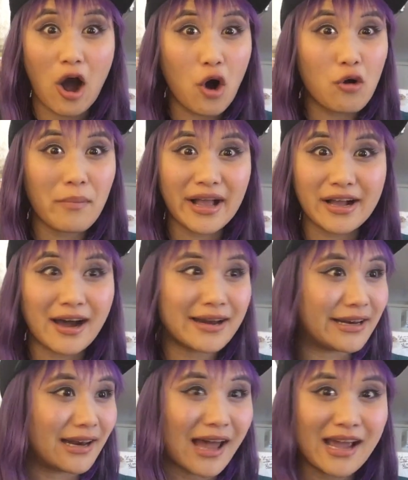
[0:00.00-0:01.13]
Oh my God,
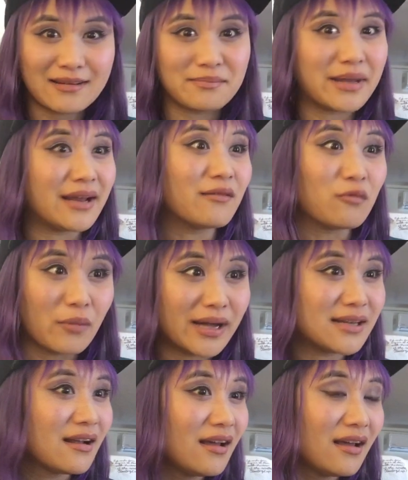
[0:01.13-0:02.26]
enlightenment. What
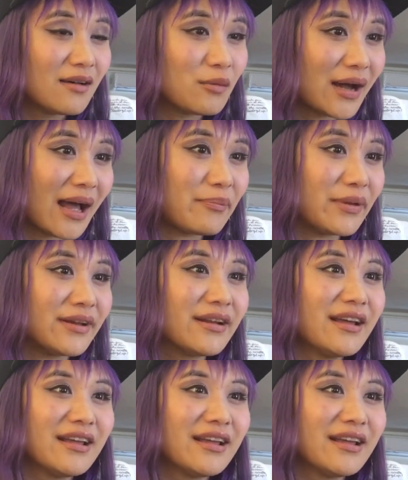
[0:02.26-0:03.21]
happened?